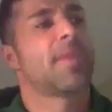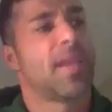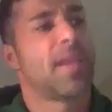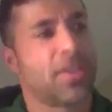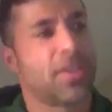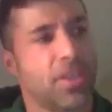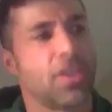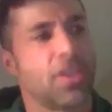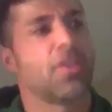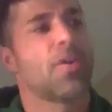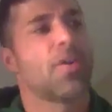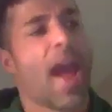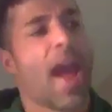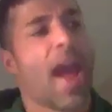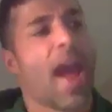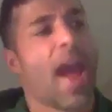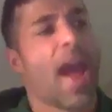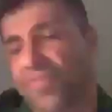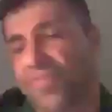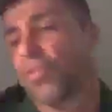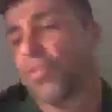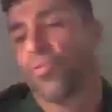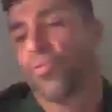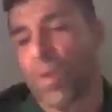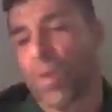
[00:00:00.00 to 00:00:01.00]
you have
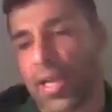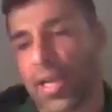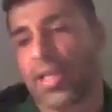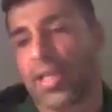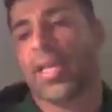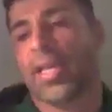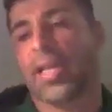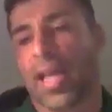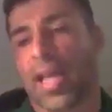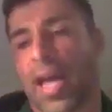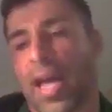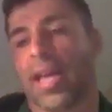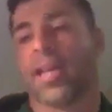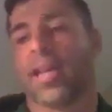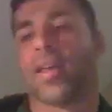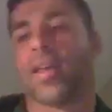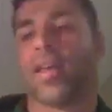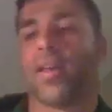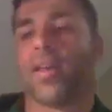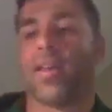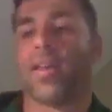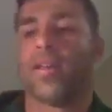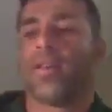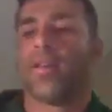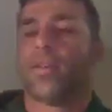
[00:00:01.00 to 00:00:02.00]
to really like,
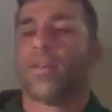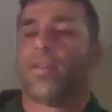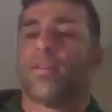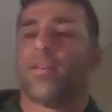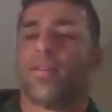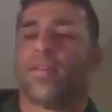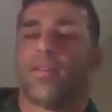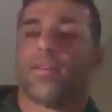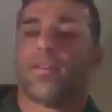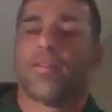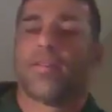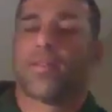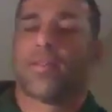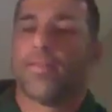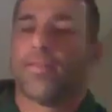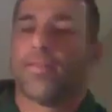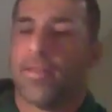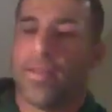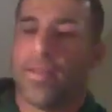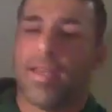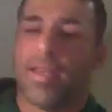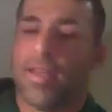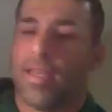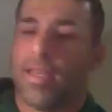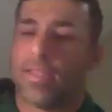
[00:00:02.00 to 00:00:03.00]

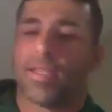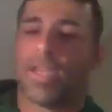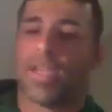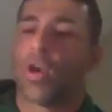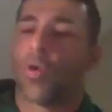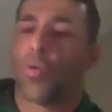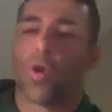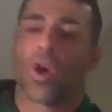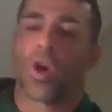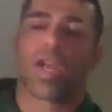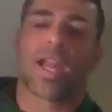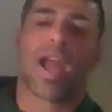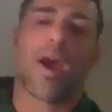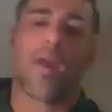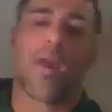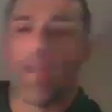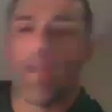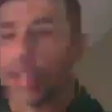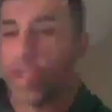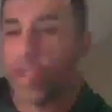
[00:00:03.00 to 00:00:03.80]
it's got to work out as